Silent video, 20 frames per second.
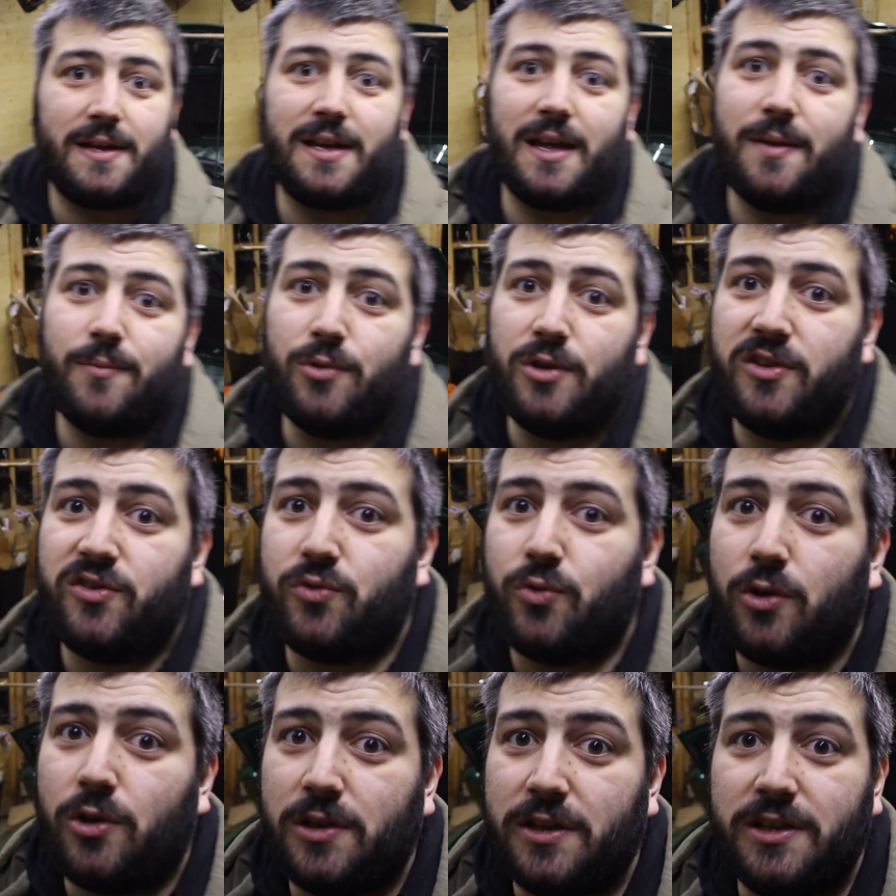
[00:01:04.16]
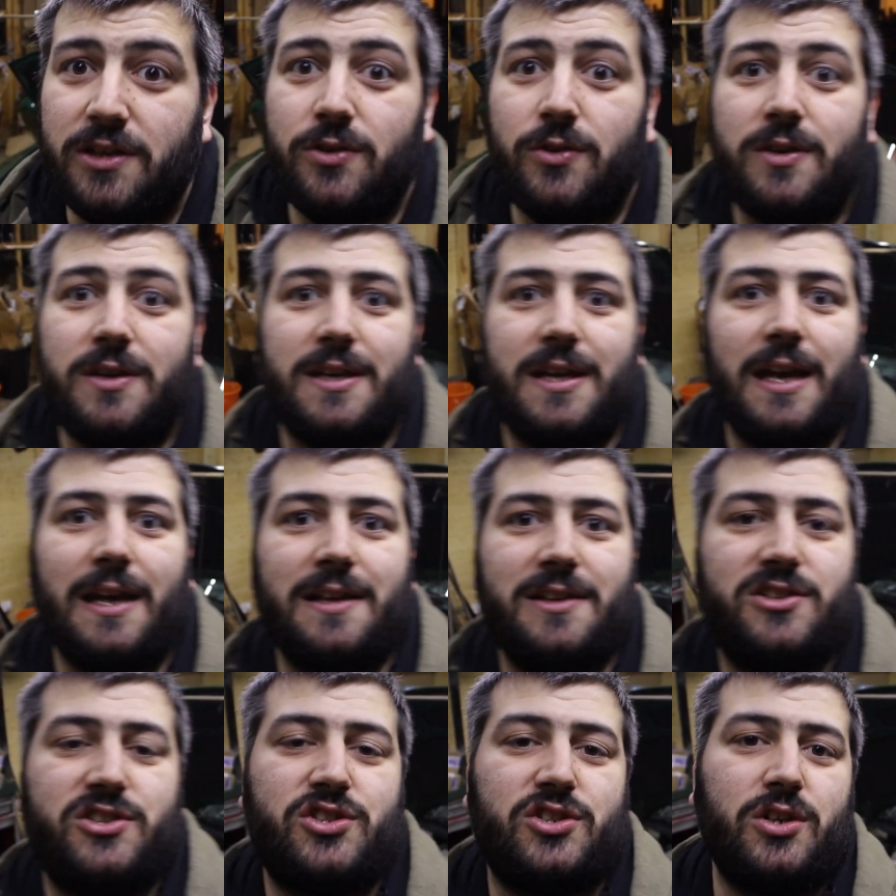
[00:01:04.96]
the camera is rolling, you
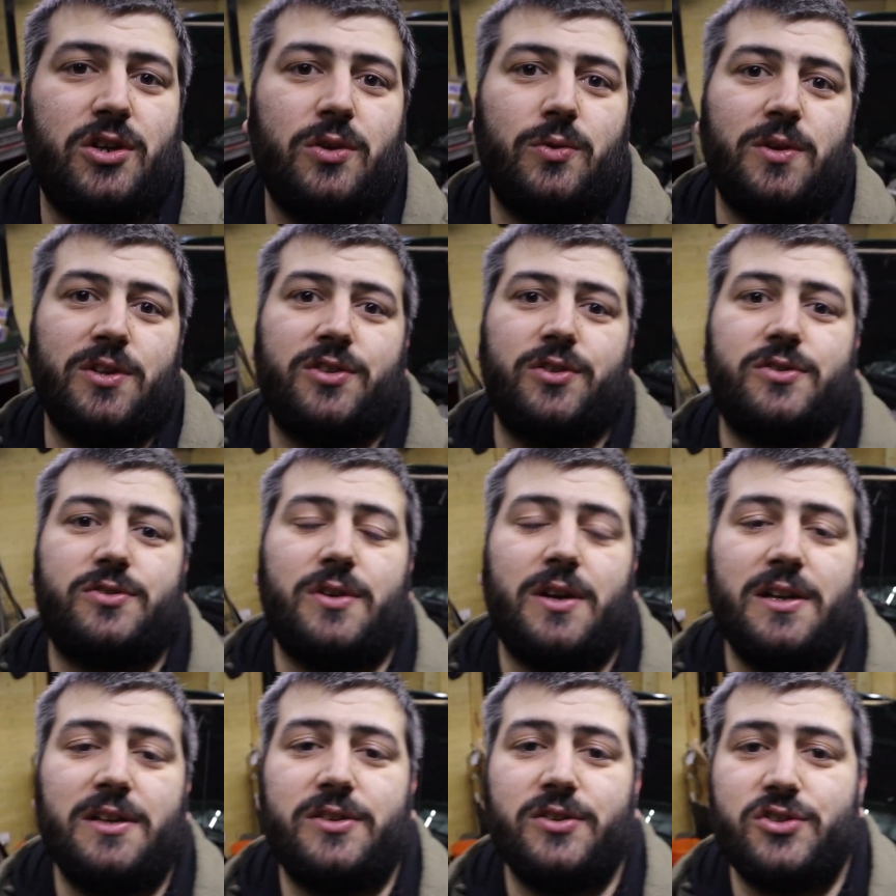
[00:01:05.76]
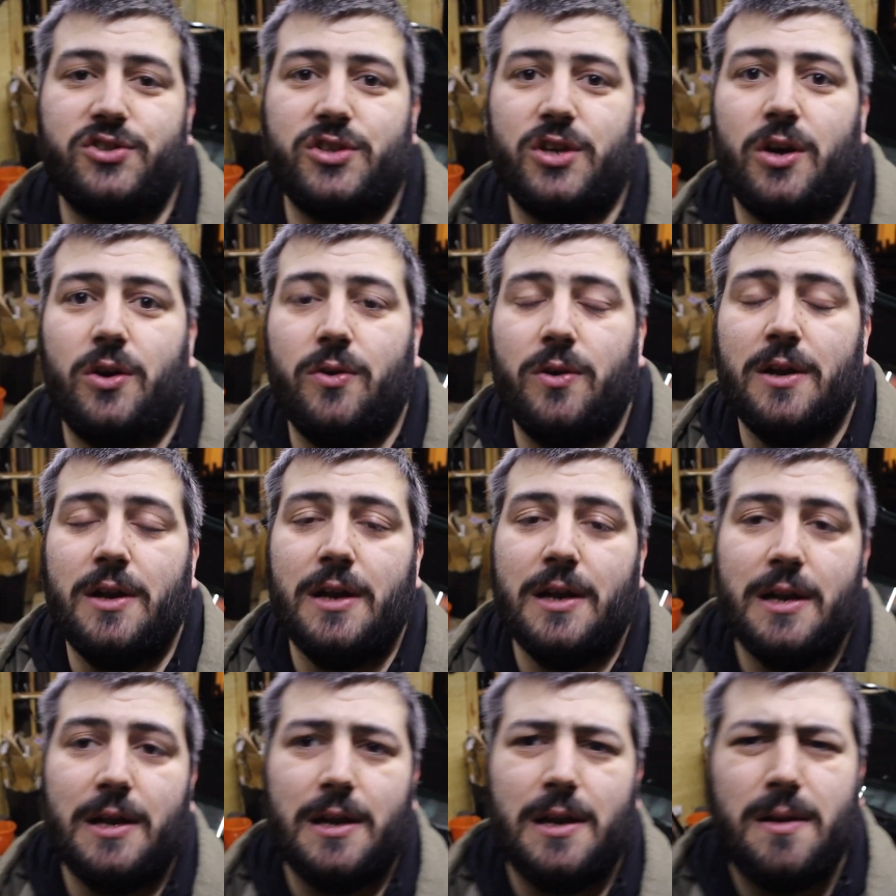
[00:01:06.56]
can't show what you're trying to show.
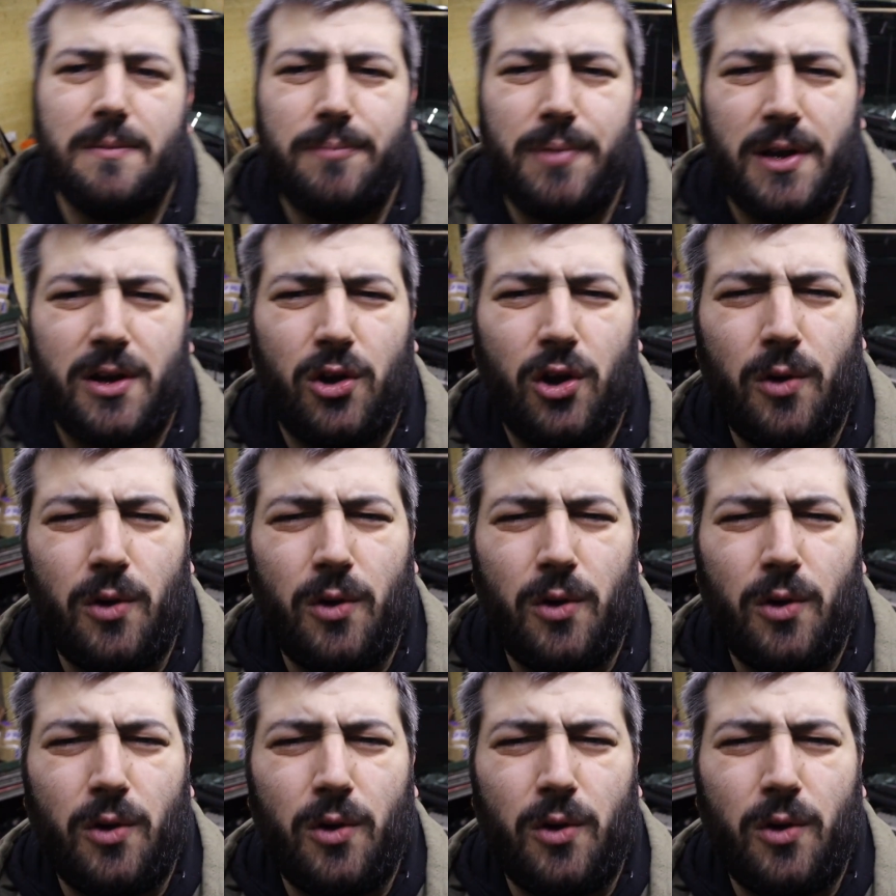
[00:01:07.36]
But